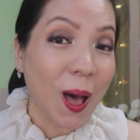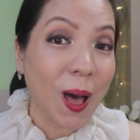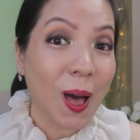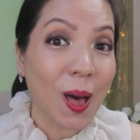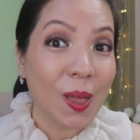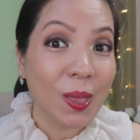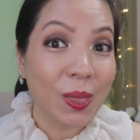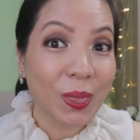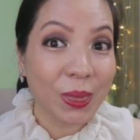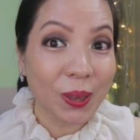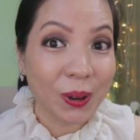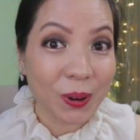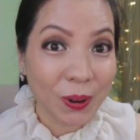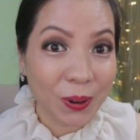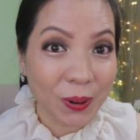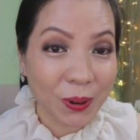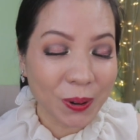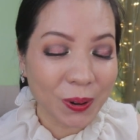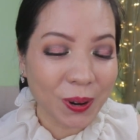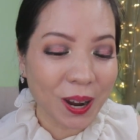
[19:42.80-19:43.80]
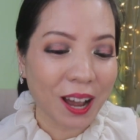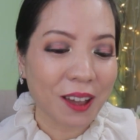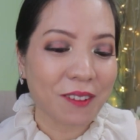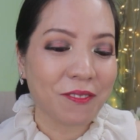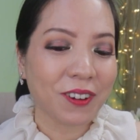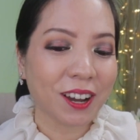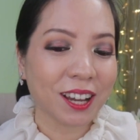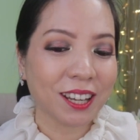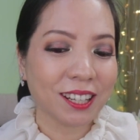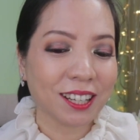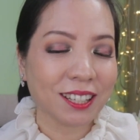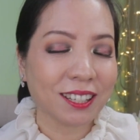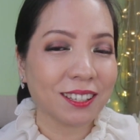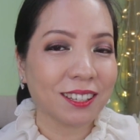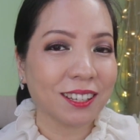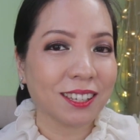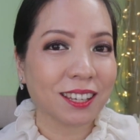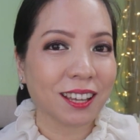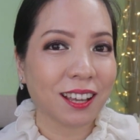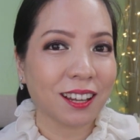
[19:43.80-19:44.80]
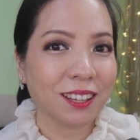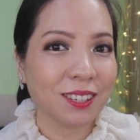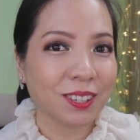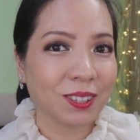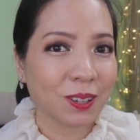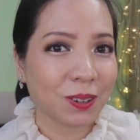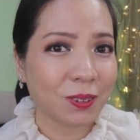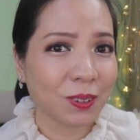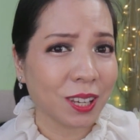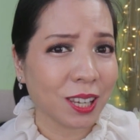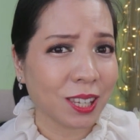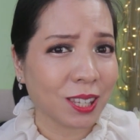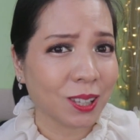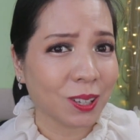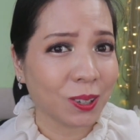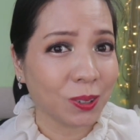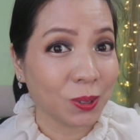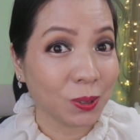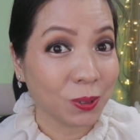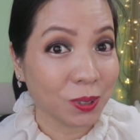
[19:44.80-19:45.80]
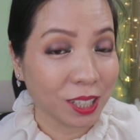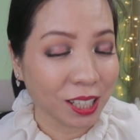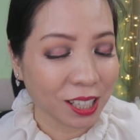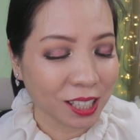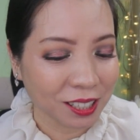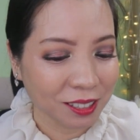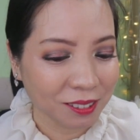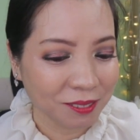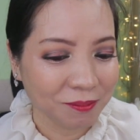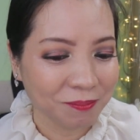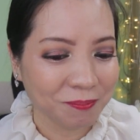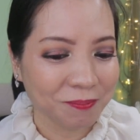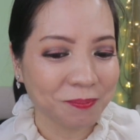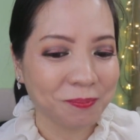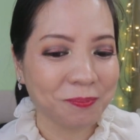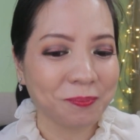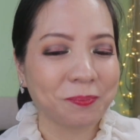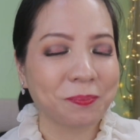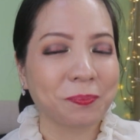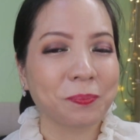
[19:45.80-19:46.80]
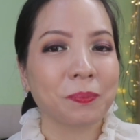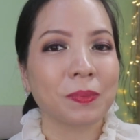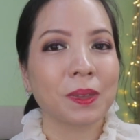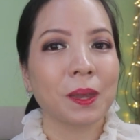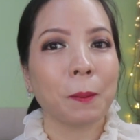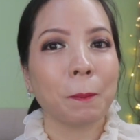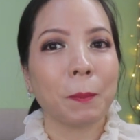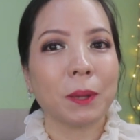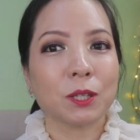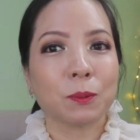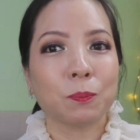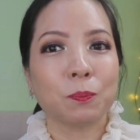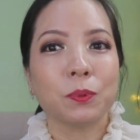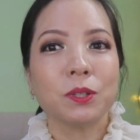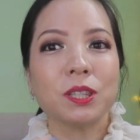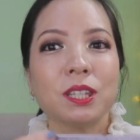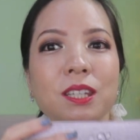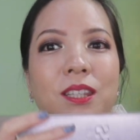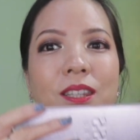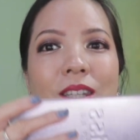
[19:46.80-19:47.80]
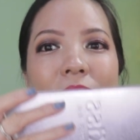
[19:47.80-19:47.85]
Although I find that this color story is not unique, but putting